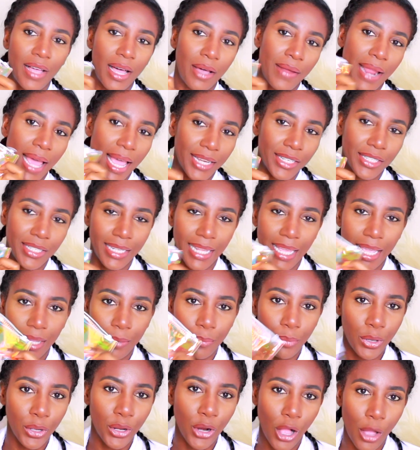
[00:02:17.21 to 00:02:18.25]
I would actually
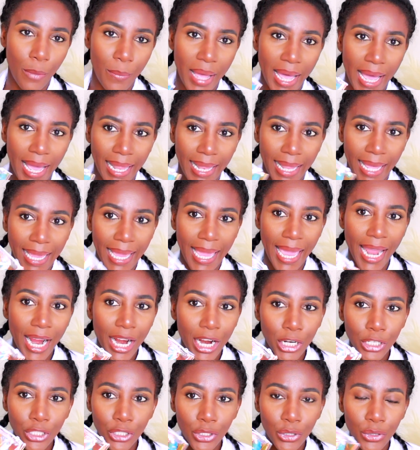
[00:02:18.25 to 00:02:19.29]
like put all my like
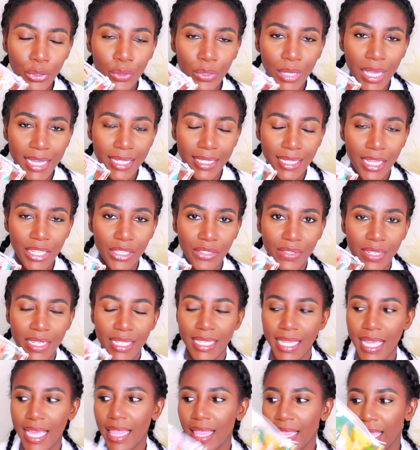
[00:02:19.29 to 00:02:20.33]
hair tool
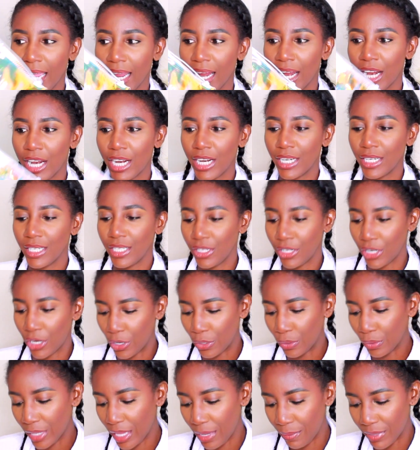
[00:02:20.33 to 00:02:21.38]
accessories in there, you
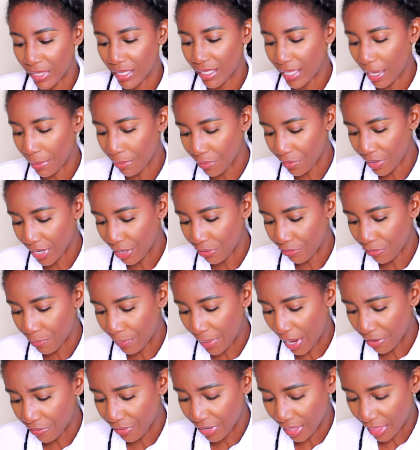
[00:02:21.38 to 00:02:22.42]
know, keep it separated
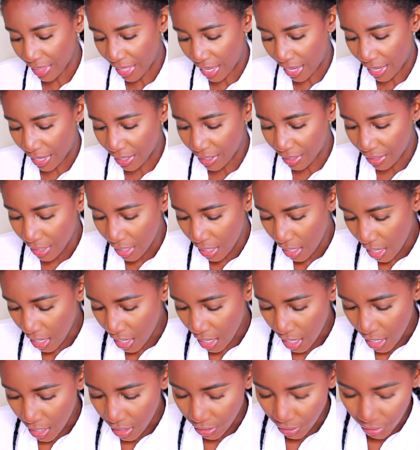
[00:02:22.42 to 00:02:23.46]
from everything.
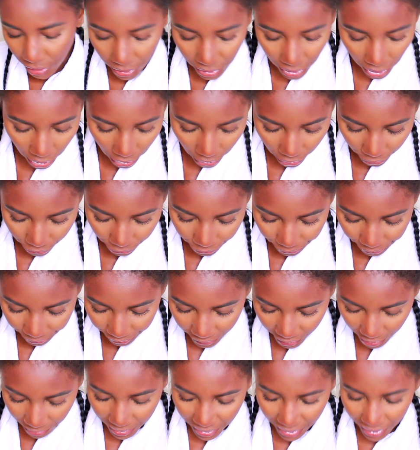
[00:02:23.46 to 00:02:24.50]
So I'm
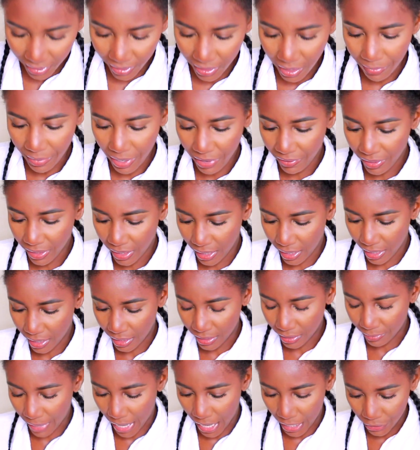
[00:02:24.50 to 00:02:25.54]
gonna just dump everything in
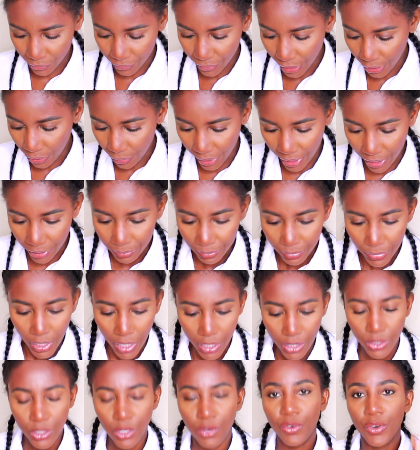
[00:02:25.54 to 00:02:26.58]
this box really quick.
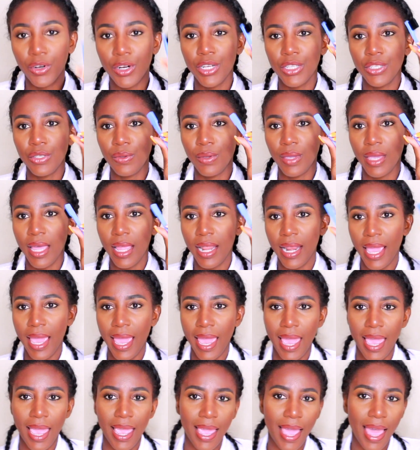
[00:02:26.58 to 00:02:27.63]
So of course you get
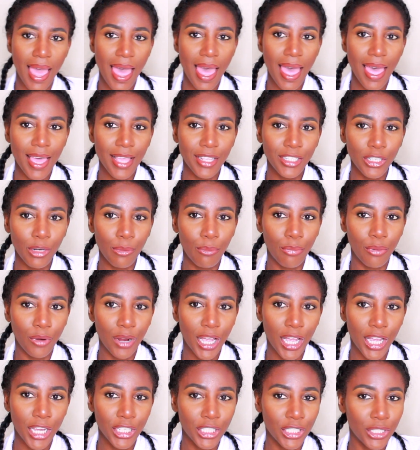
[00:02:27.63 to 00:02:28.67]
a edge
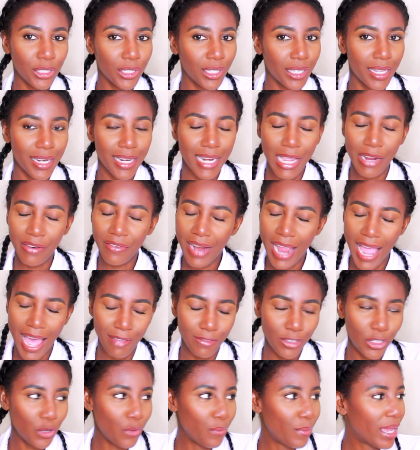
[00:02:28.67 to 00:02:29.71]
brush. Can never
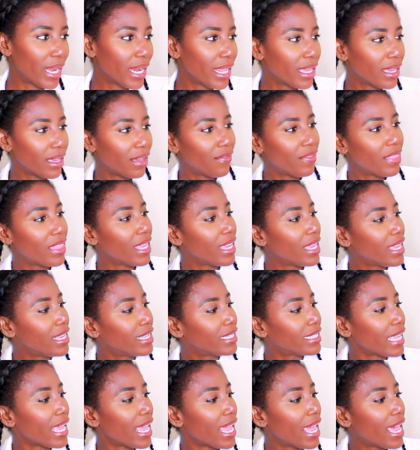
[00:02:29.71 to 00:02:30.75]
have too many of
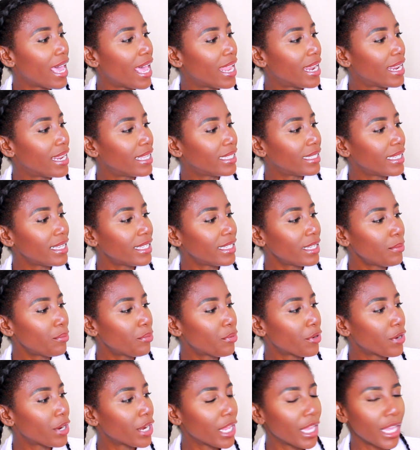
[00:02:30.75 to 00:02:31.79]
these, and this is a
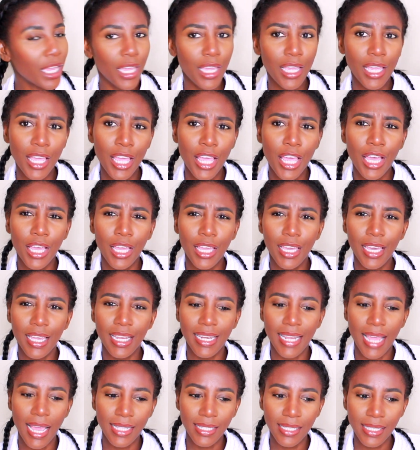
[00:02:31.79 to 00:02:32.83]
pretty
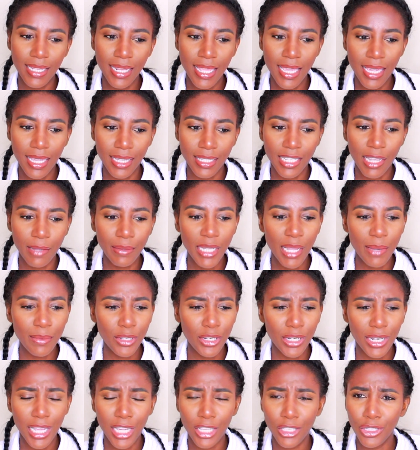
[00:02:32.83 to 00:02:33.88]
good density because
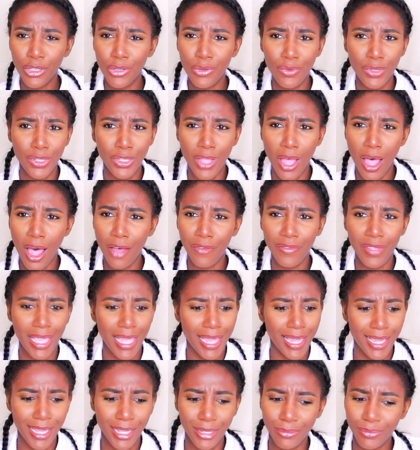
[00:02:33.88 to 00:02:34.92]
sometimes you're like too soft
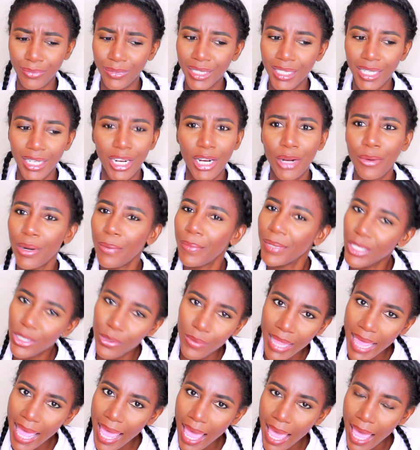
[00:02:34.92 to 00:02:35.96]
and girl, what am I gonna do
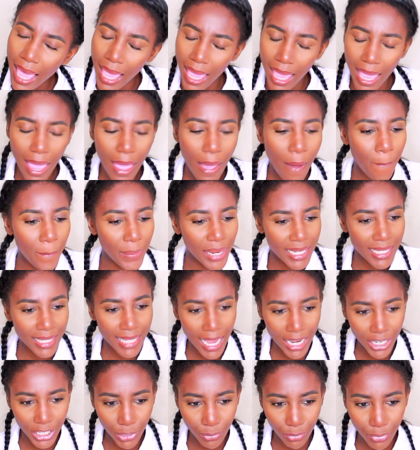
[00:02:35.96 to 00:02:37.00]
with that? But this is
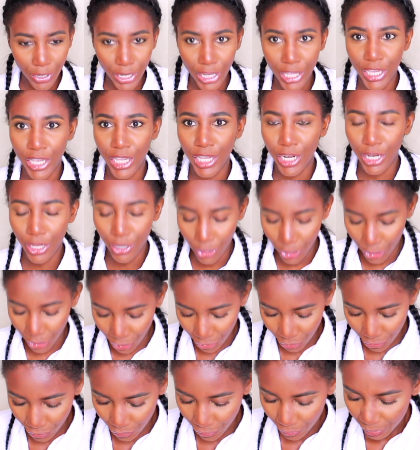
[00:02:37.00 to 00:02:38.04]
actually pretty good,
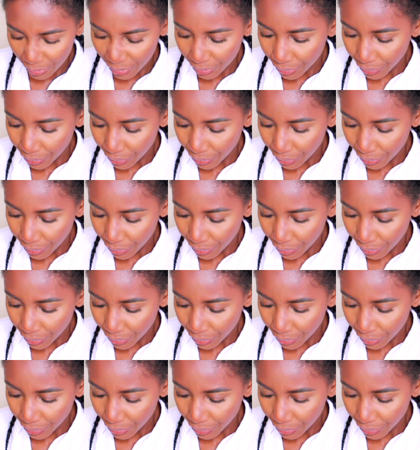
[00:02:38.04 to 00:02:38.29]
cute.